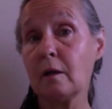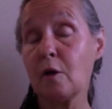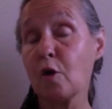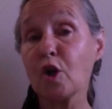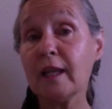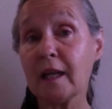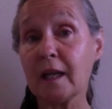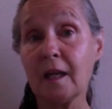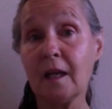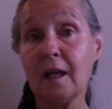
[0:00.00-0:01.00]

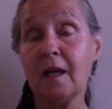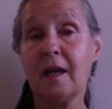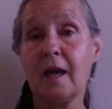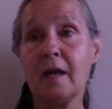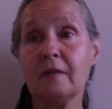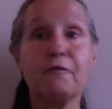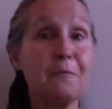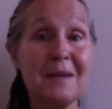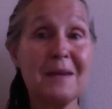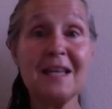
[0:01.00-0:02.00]
early. And for
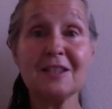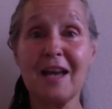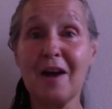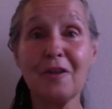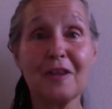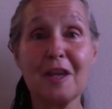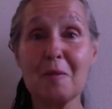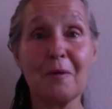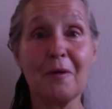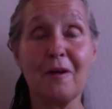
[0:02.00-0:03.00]
me, as a health
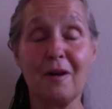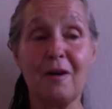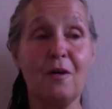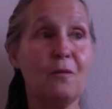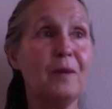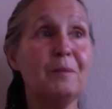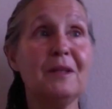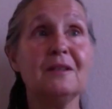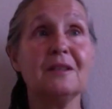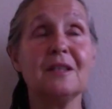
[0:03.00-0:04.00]
keeper,
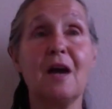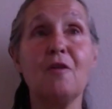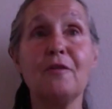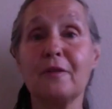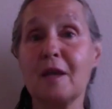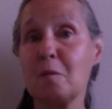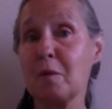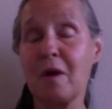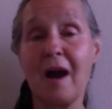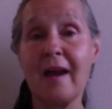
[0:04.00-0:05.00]
women's health
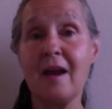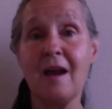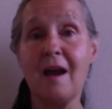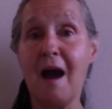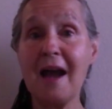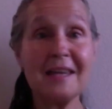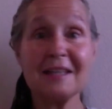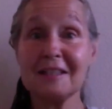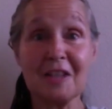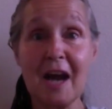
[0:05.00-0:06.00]
keeper, I get
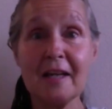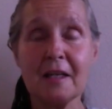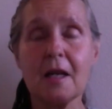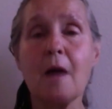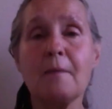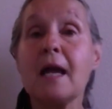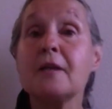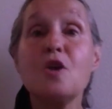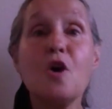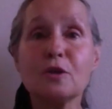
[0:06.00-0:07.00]
excited. I mean, I
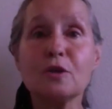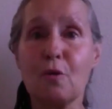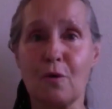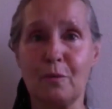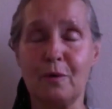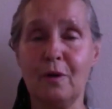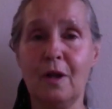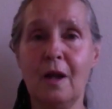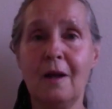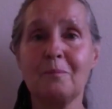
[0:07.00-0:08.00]
know it's horrible,
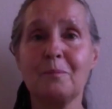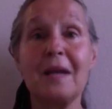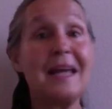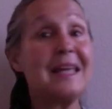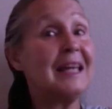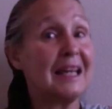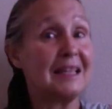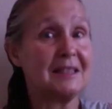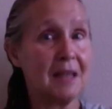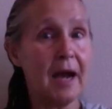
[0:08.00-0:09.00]
but I get
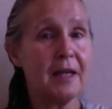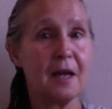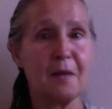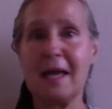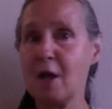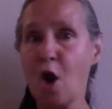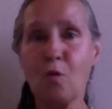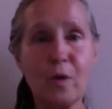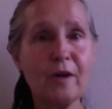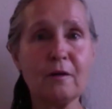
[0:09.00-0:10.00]
excited. I'm like,
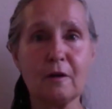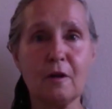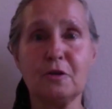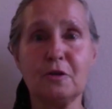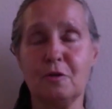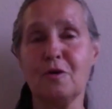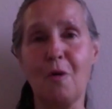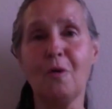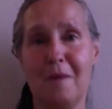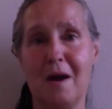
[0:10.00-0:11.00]
we're close to a
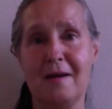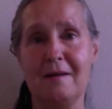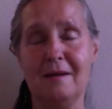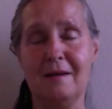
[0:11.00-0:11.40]
gold mine,